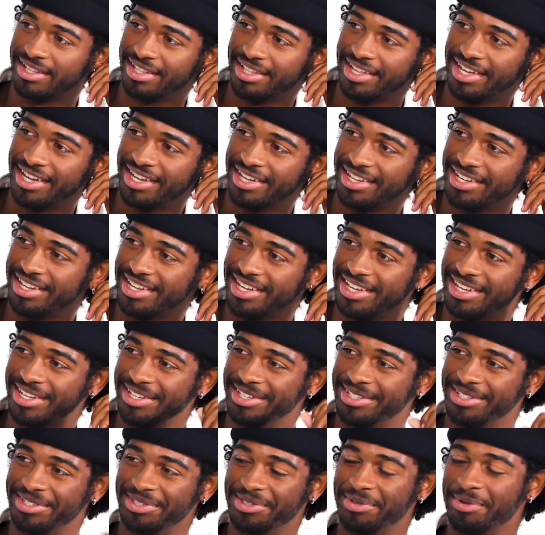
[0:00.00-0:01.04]
A lot, yeah.
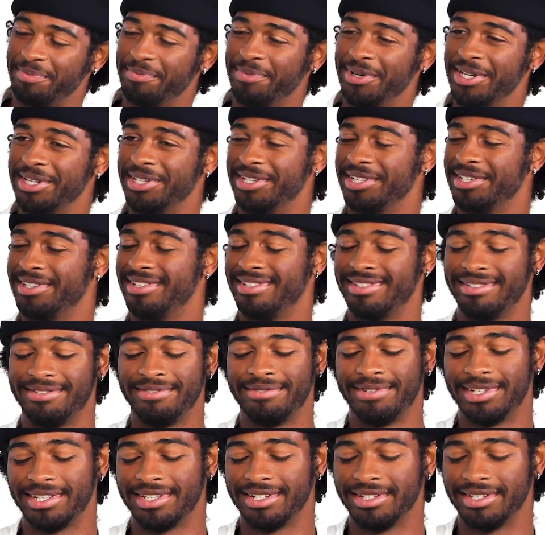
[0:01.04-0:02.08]
Just a bunch of
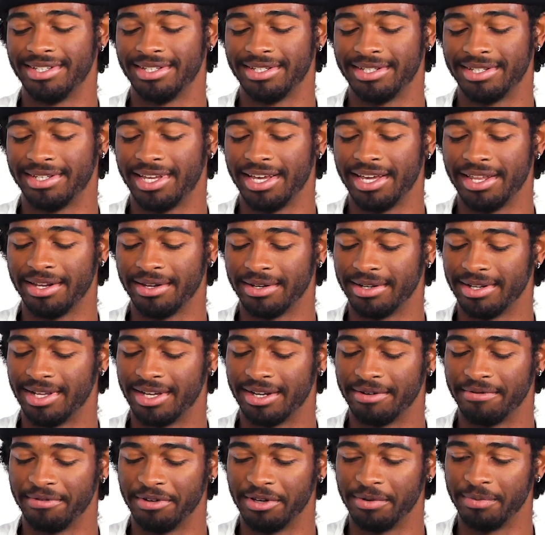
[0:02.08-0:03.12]
fucking skating, a
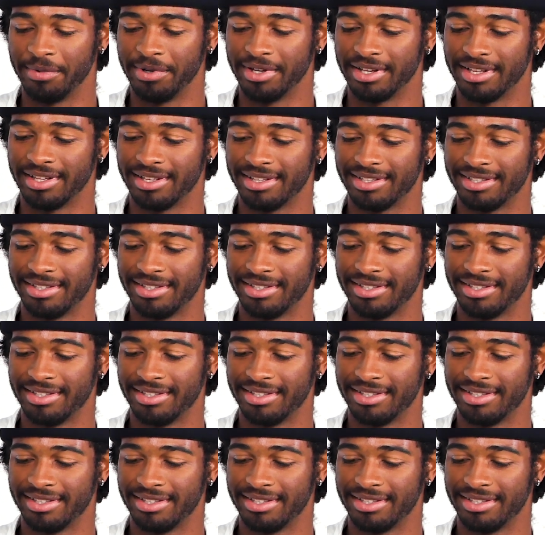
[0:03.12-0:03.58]
lot of filming.